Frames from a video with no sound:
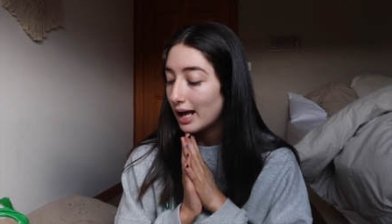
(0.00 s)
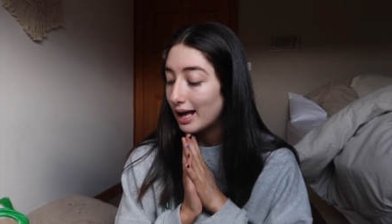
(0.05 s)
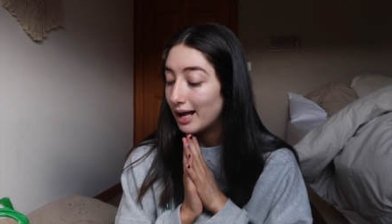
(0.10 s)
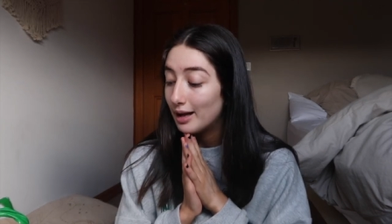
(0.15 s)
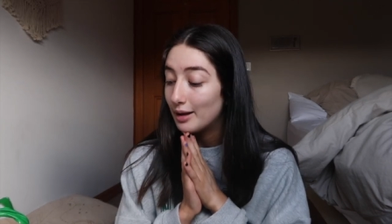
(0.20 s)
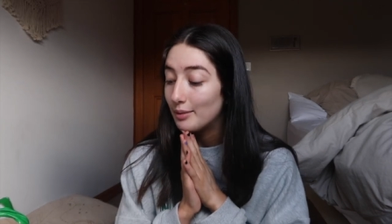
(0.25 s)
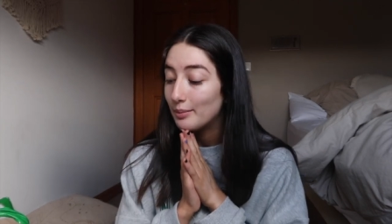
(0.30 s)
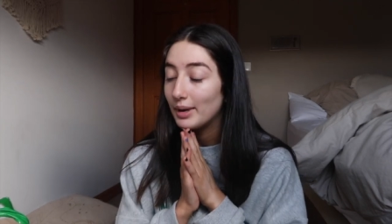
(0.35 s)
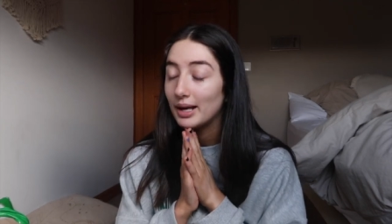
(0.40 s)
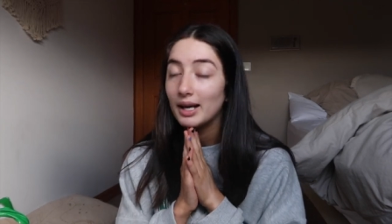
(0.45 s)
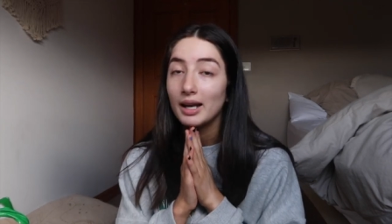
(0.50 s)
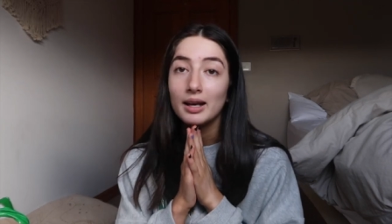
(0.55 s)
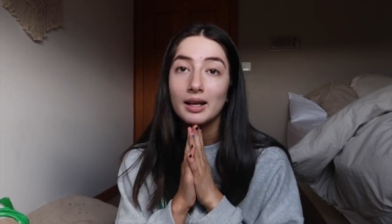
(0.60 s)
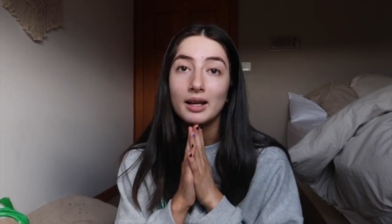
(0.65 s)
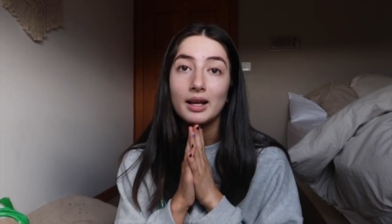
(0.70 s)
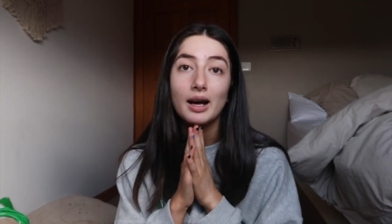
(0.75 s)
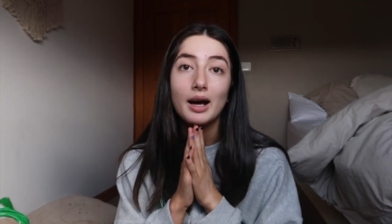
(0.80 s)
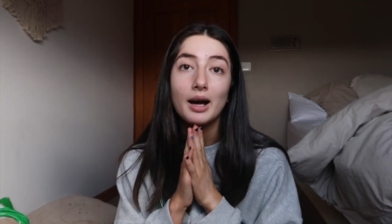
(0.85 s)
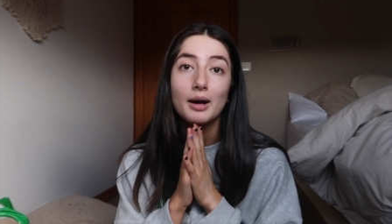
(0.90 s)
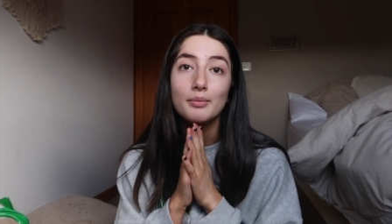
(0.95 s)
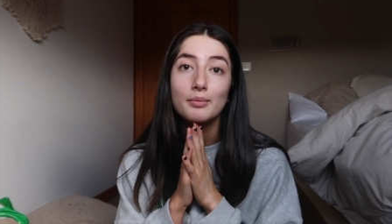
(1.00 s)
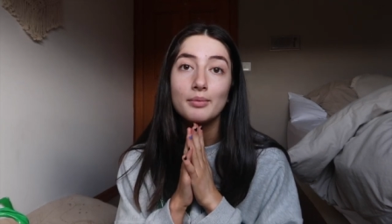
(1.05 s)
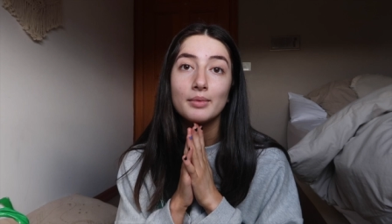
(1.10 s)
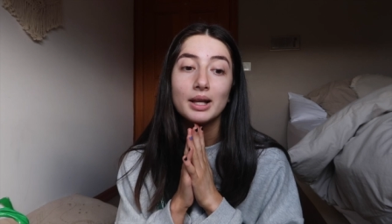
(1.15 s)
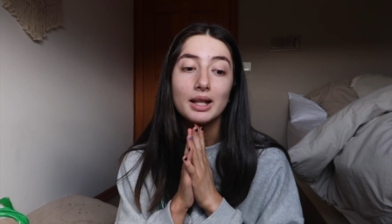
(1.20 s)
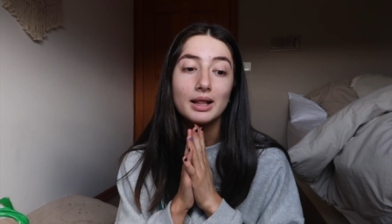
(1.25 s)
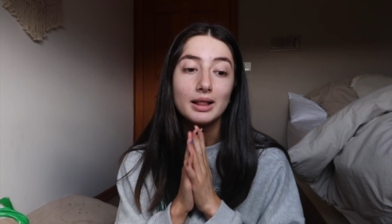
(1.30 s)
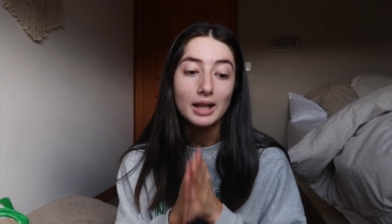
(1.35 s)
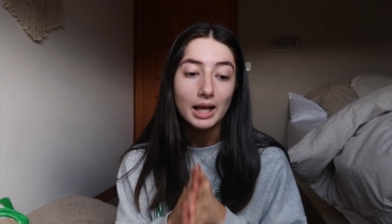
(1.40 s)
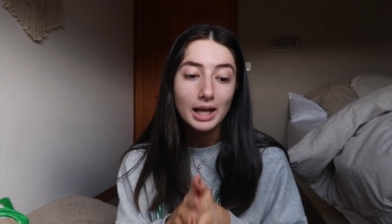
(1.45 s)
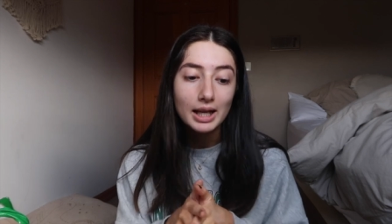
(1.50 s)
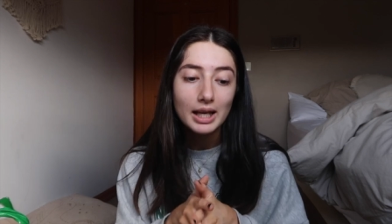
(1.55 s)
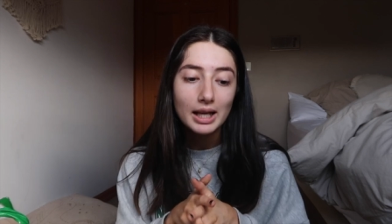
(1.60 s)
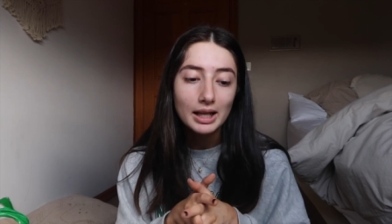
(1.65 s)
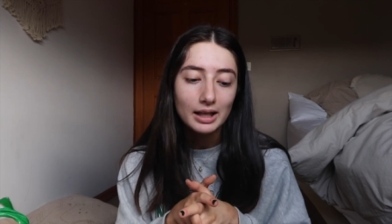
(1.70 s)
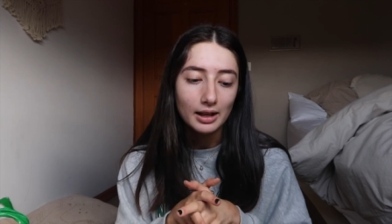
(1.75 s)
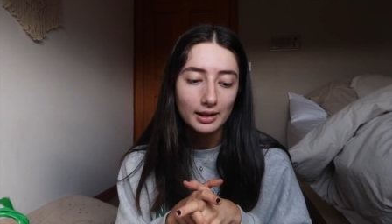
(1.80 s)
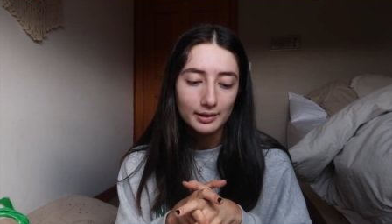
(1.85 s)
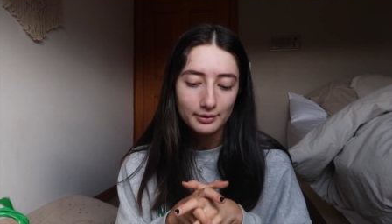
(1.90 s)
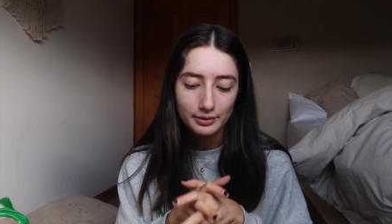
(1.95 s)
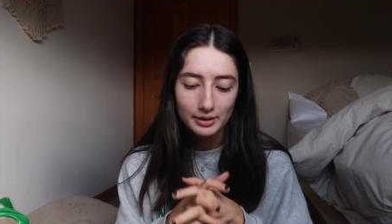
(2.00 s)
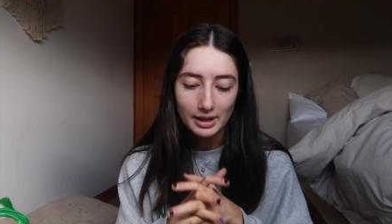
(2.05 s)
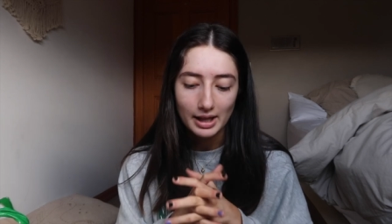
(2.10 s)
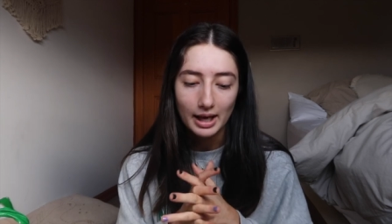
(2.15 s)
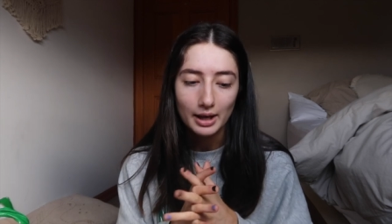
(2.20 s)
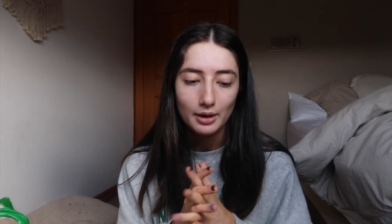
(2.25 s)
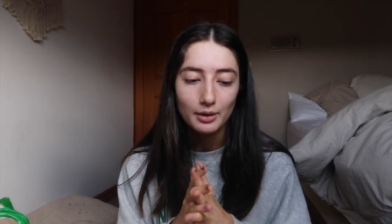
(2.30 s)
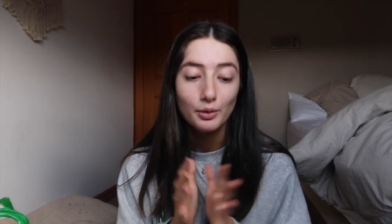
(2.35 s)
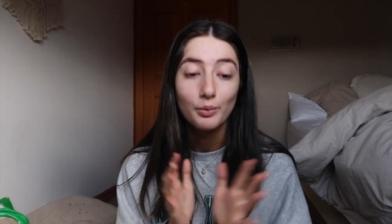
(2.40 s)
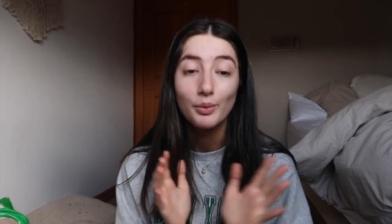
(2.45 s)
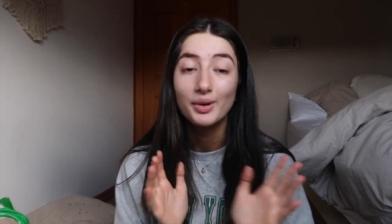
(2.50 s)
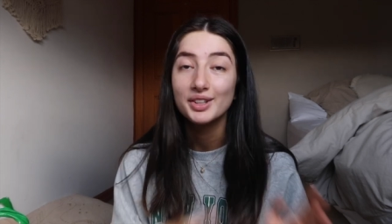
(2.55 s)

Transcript: um, and I'm lucky enough that